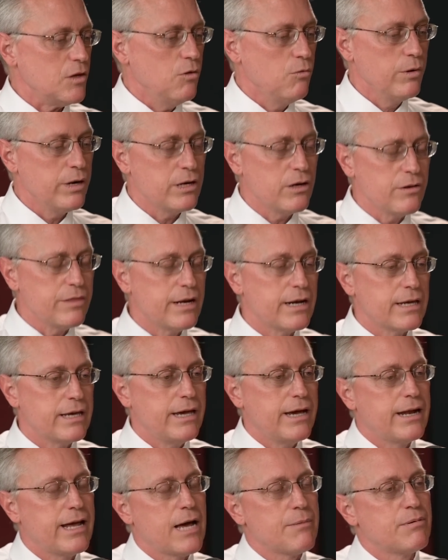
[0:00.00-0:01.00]
We know that it
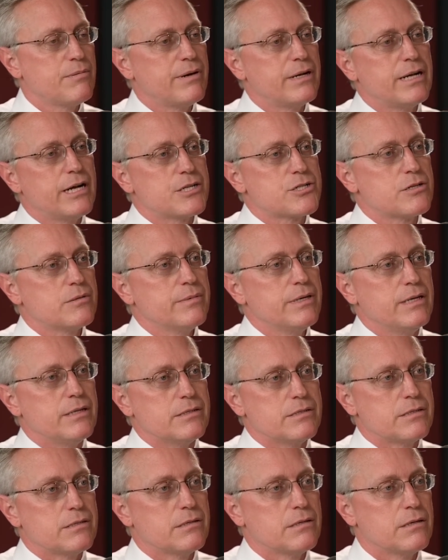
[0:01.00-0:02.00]
can't happen by natural
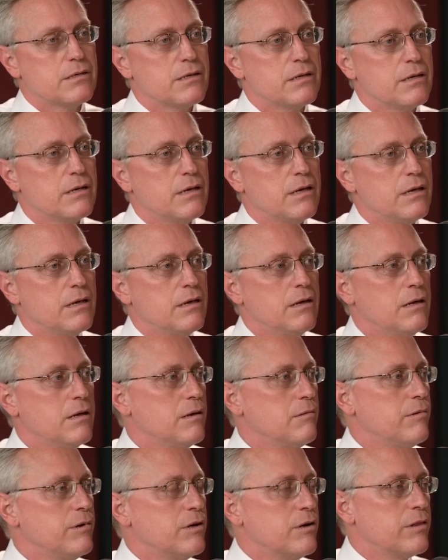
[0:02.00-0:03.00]
means.
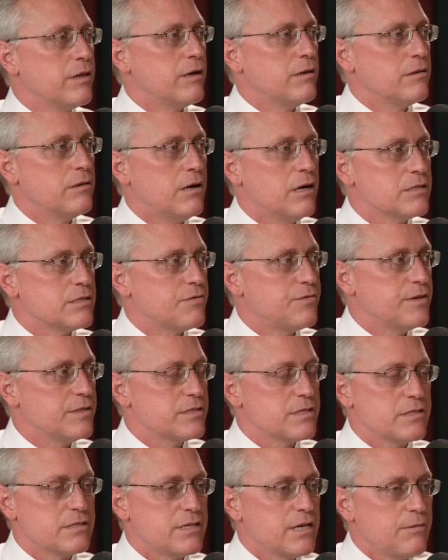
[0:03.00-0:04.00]
We know that laws of
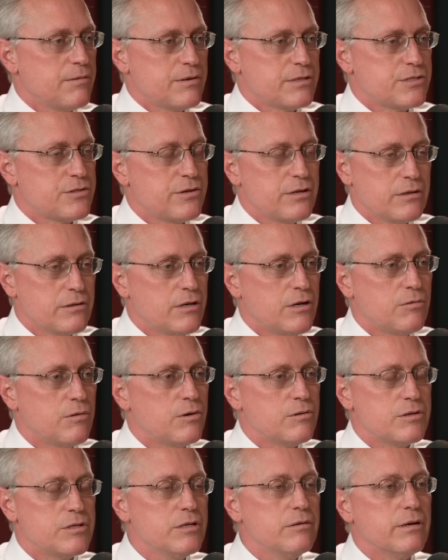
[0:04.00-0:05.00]
physics and chemistry alone
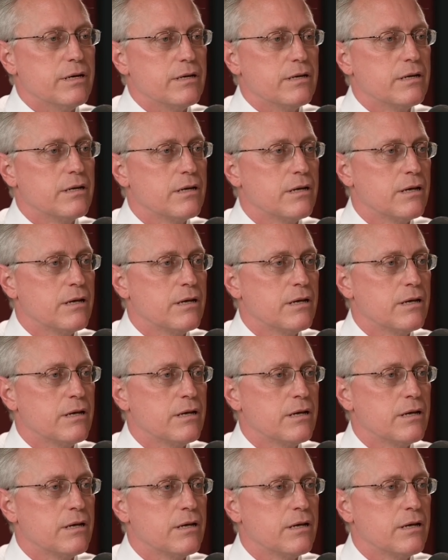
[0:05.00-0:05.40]
won't do it.